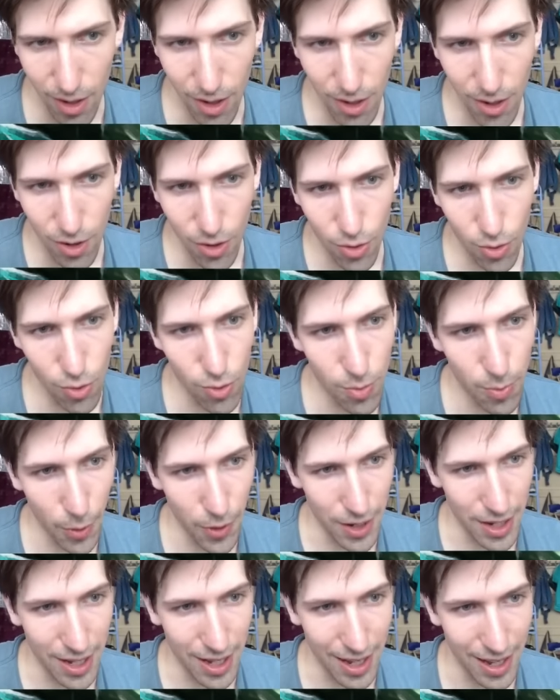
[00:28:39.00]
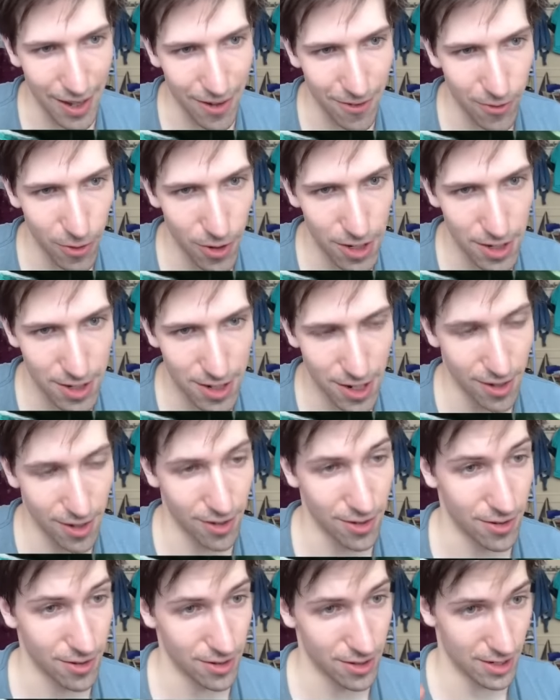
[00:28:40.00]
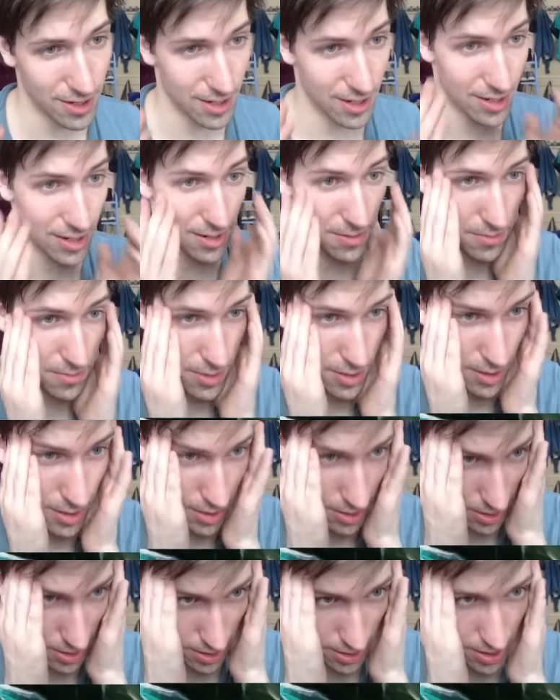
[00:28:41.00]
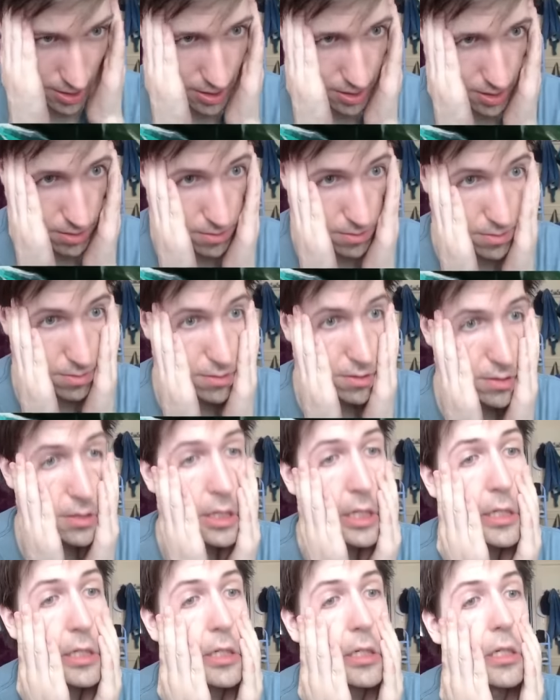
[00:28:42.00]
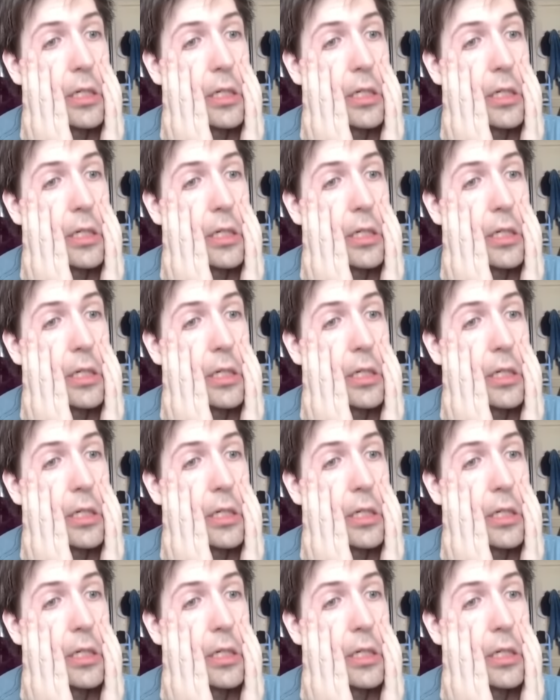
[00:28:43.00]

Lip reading: Oh boy, Void Caller. Not